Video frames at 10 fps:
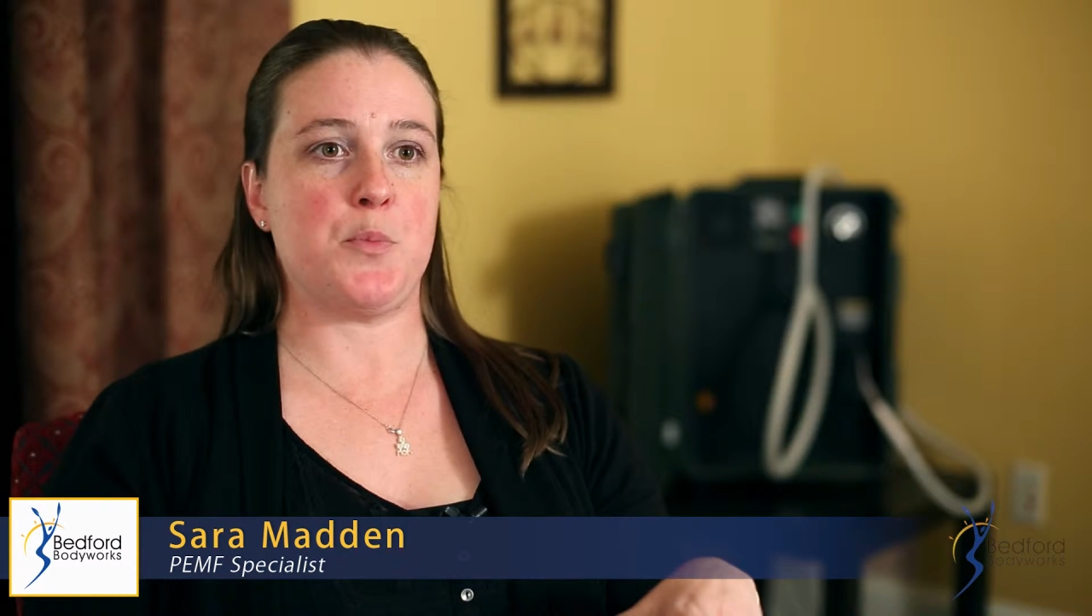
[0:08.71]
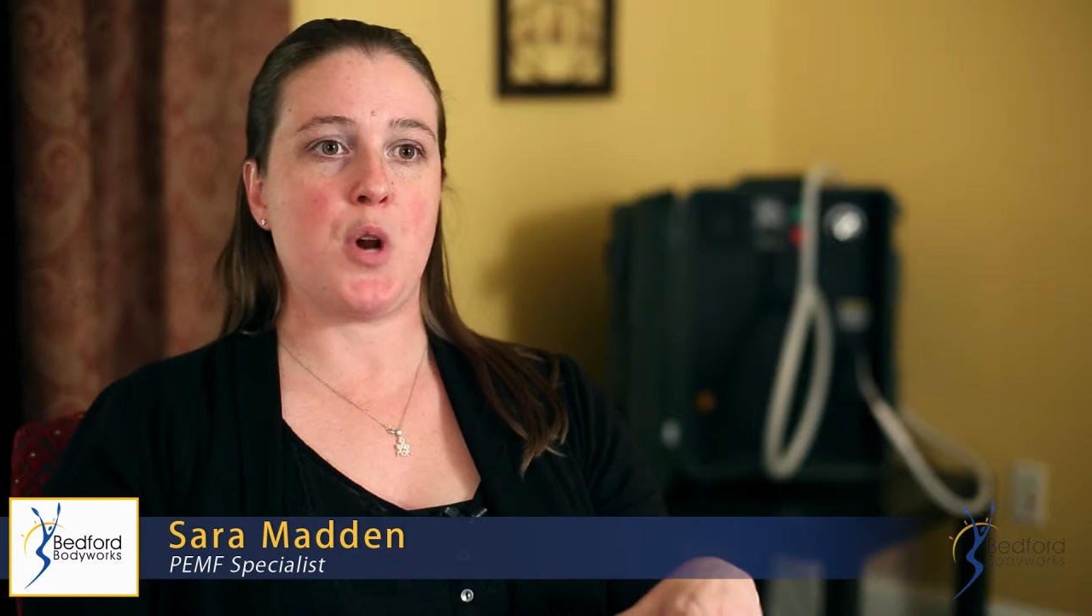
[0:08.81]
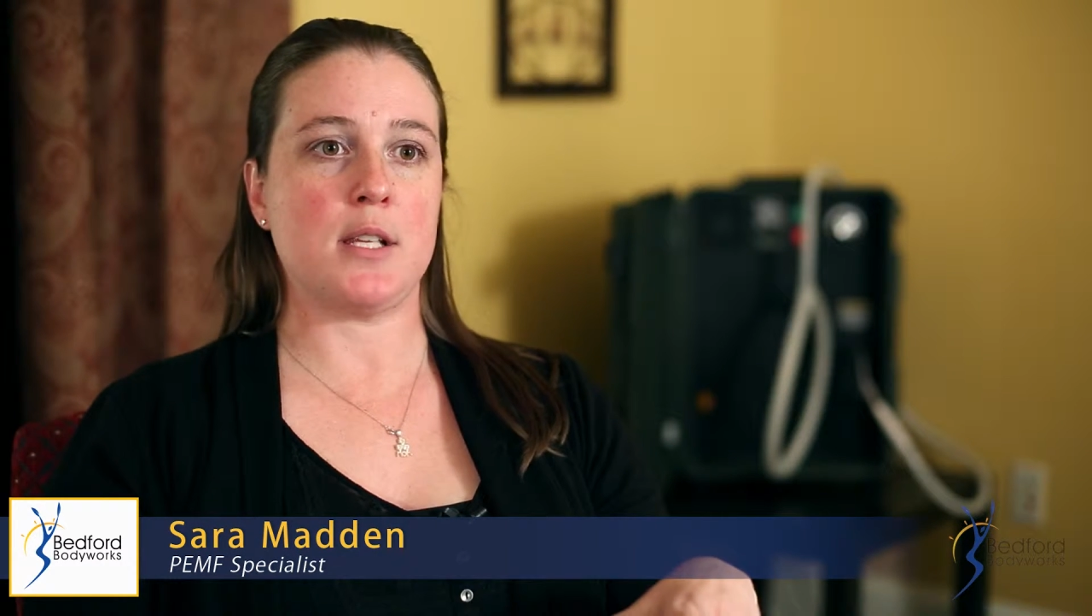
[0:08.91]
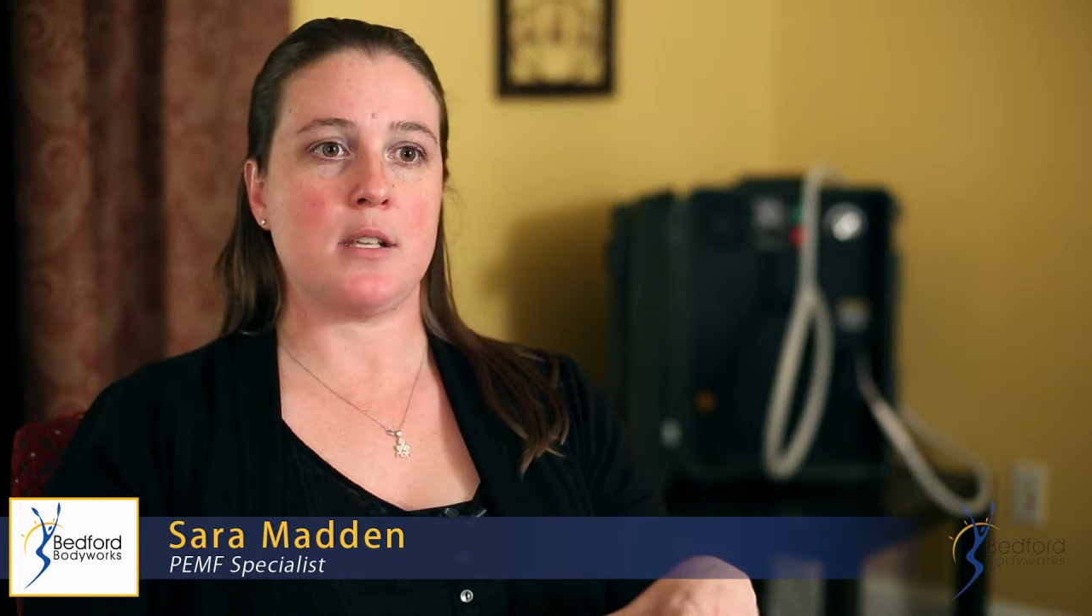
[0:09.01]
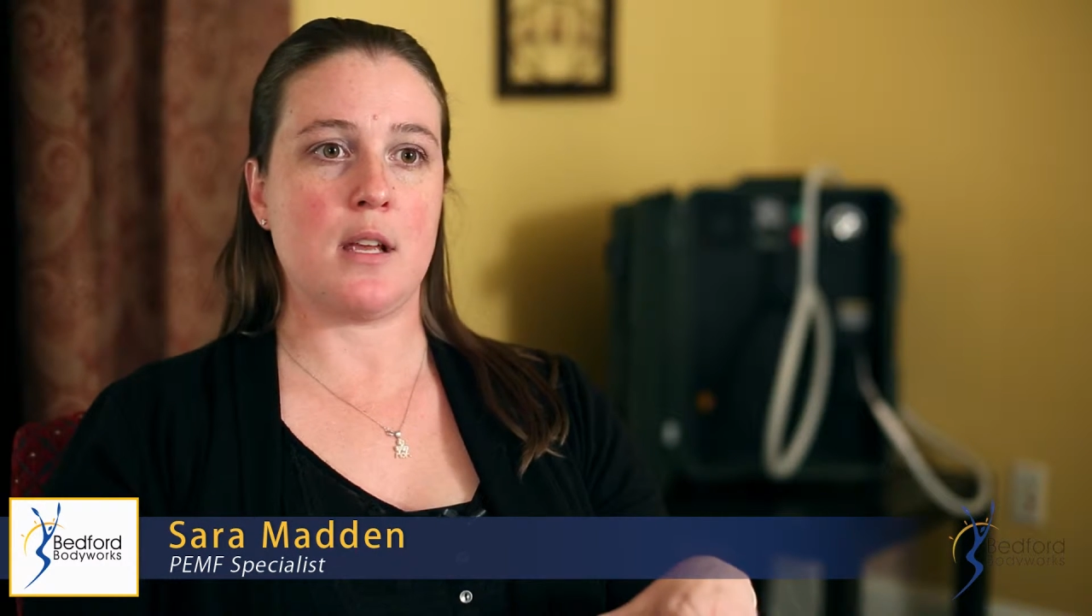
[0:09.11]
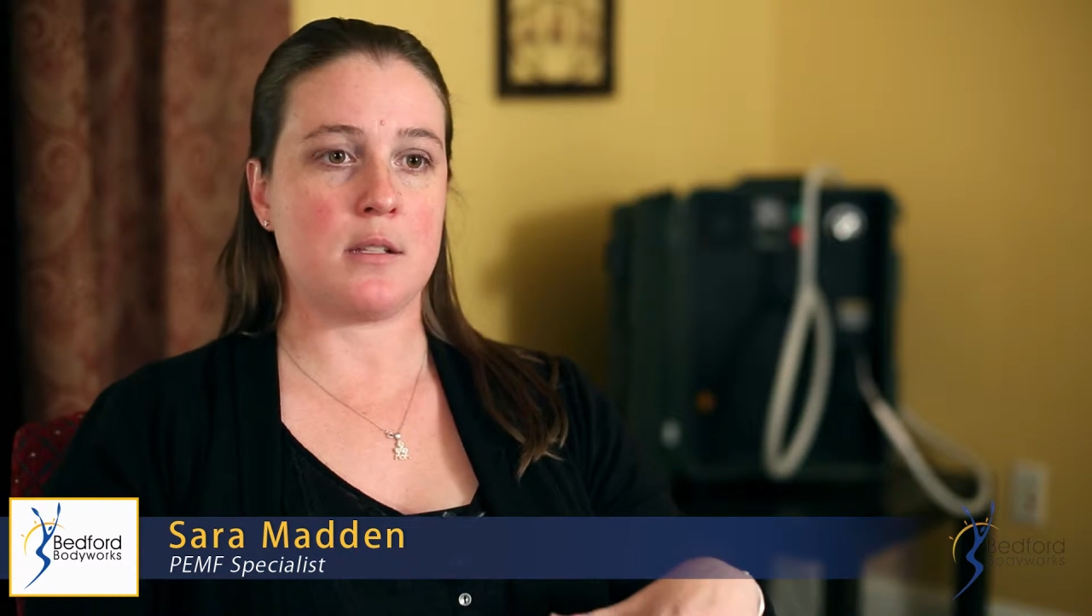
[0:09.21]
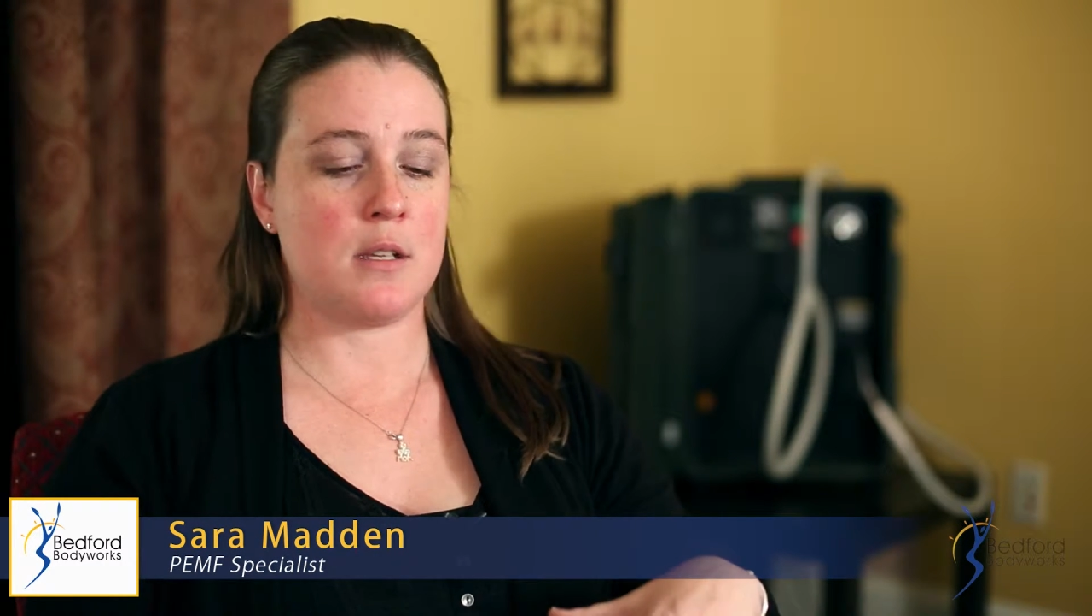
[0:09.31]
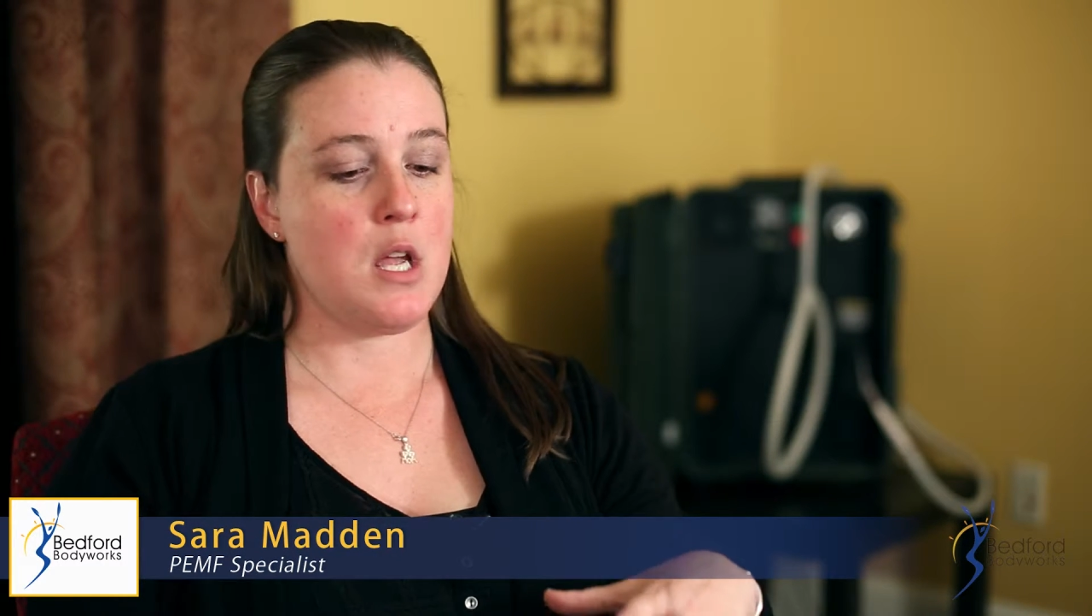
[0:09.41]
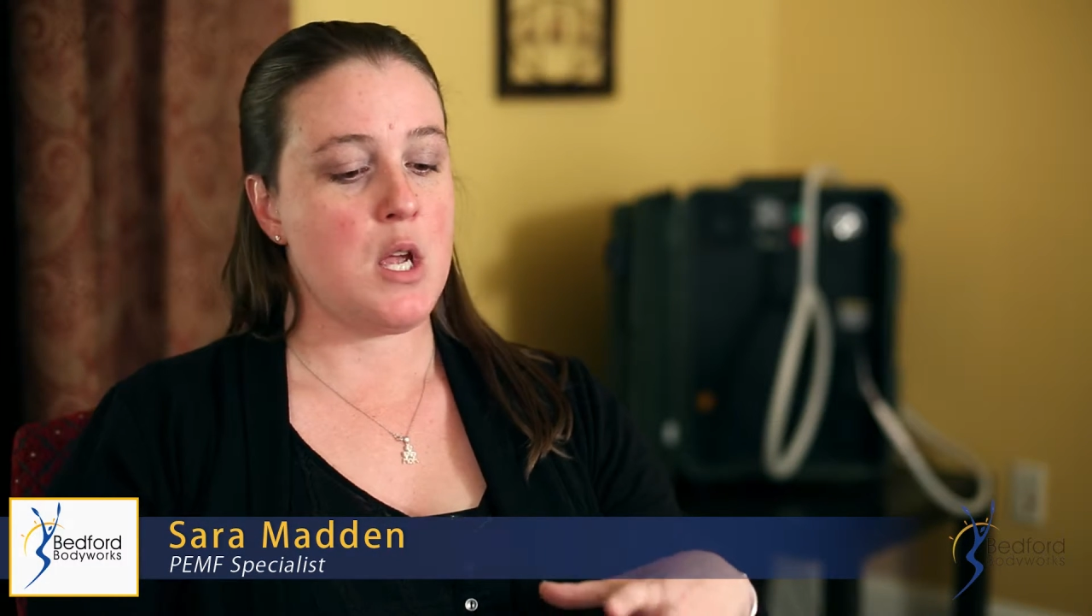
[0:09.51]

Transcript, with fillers: process.